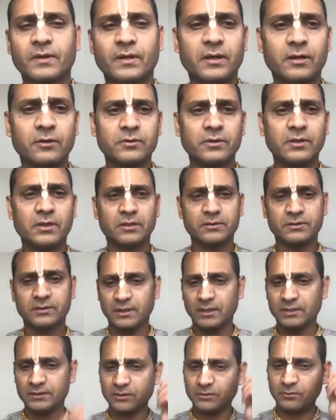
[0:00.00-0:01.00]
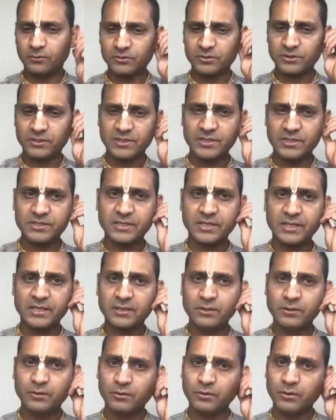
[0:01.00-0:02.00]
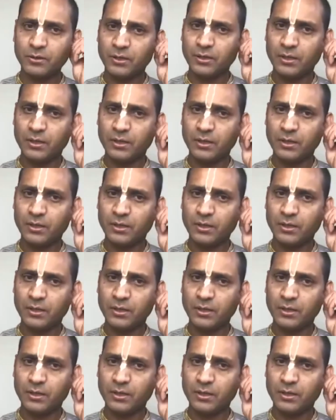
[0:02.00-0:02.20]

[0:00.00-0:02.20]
Arjuna asked a question. He's saying, you know,